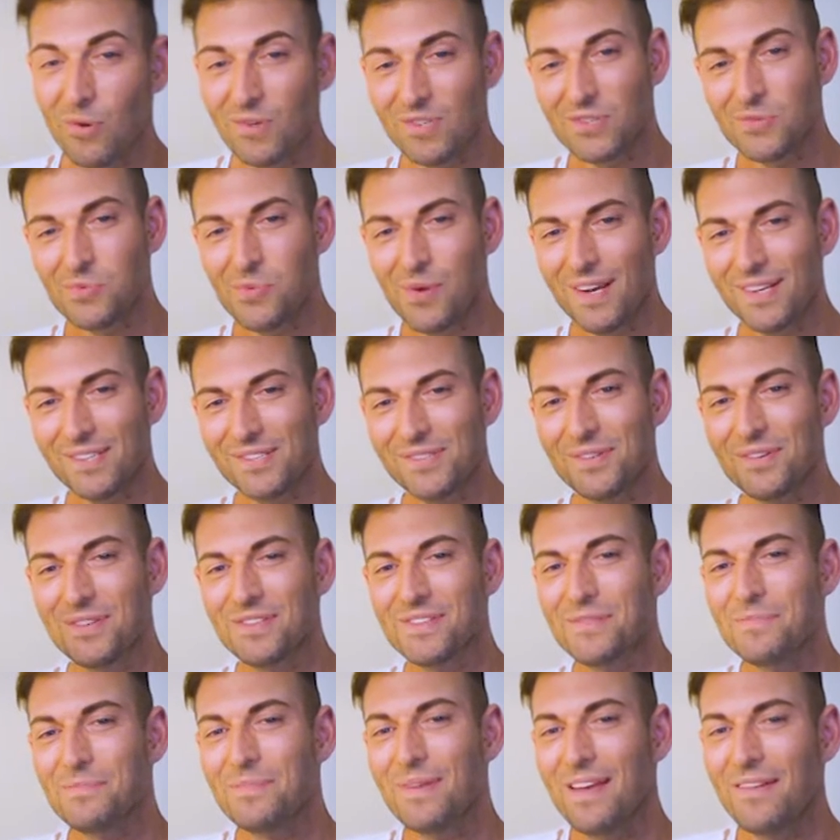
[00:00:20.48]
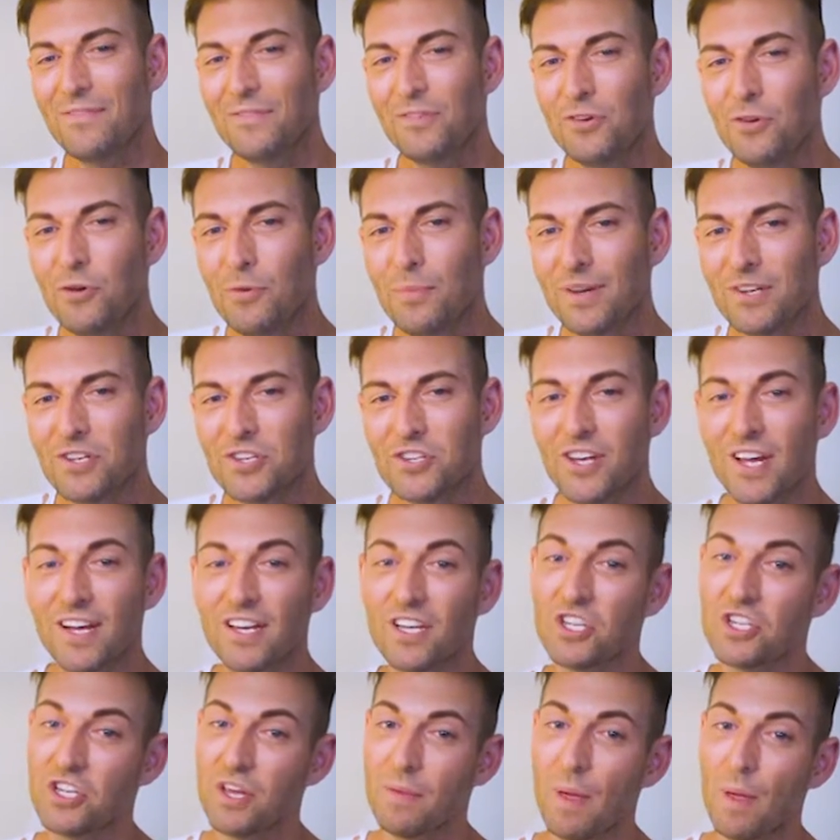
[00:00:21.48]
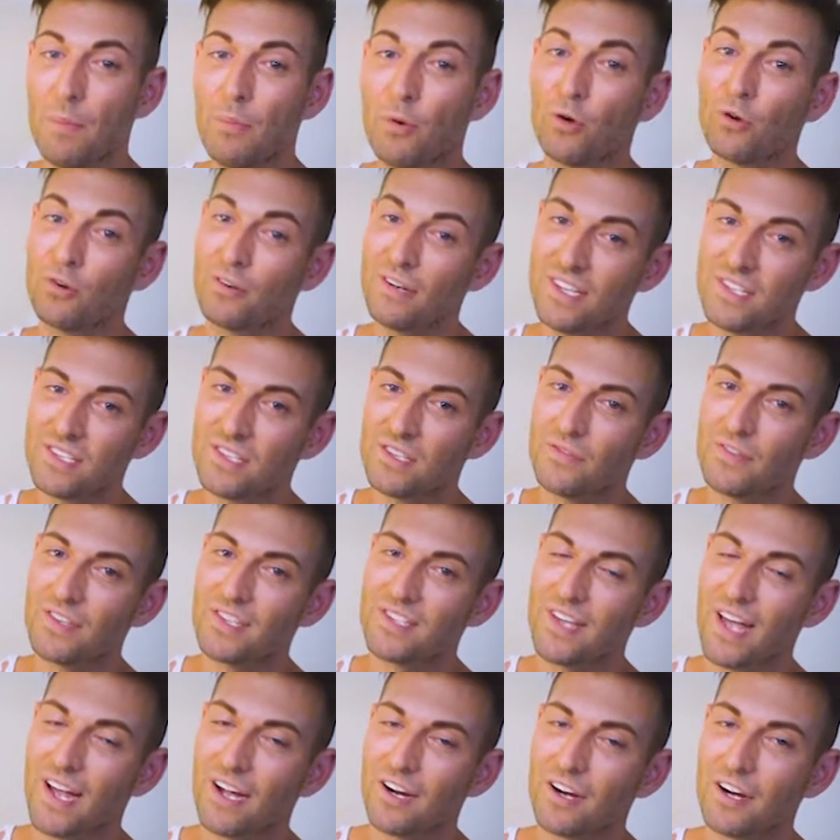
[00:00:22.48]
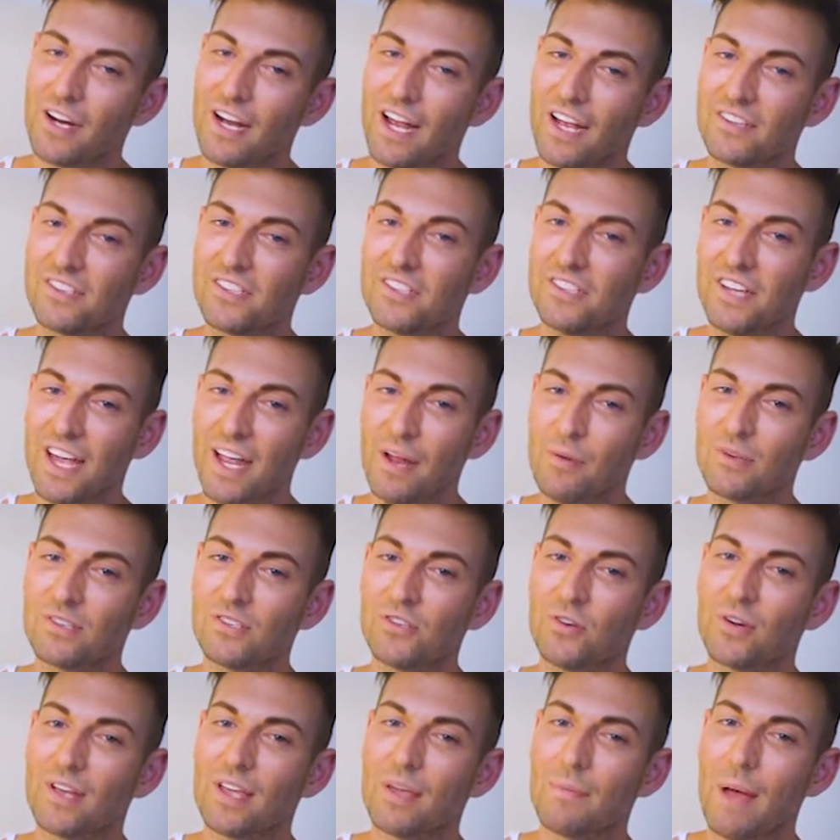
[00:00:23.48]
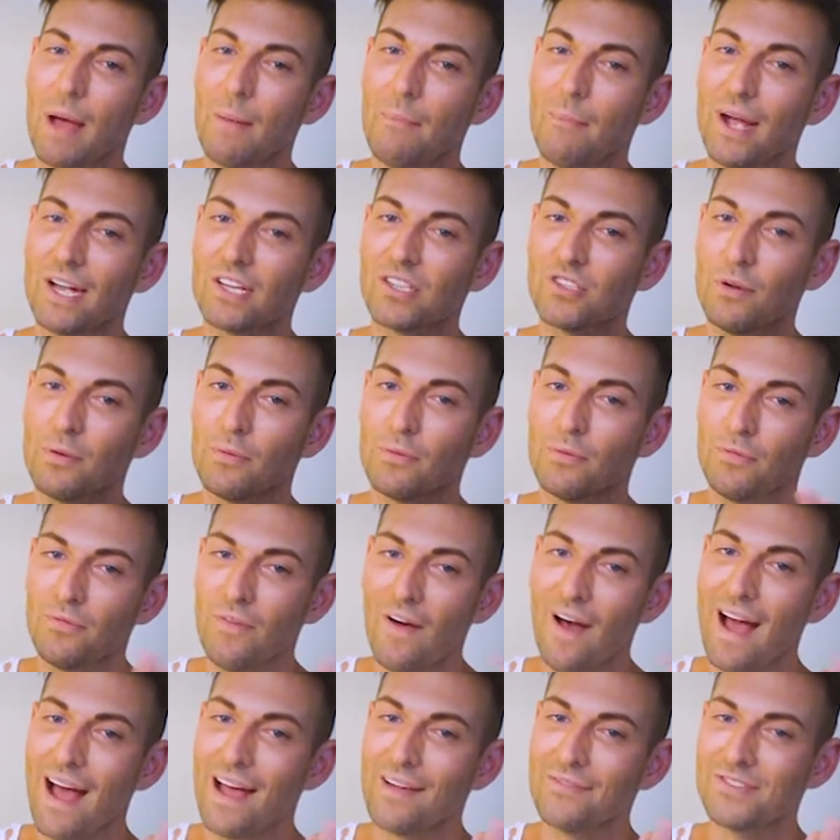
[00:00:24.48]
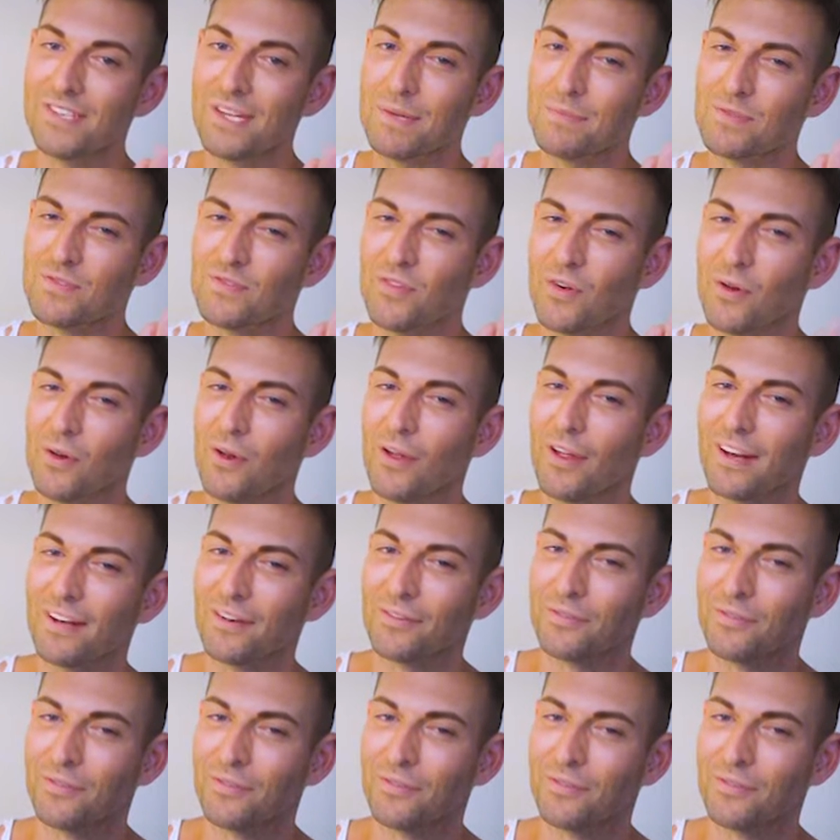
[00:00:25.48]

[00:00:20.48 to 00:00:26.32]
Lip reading: Bonsoir à tous and bienvenue à ma chaîne. Je m'appelle Zachary and today we're talking about my top 5 tips for learning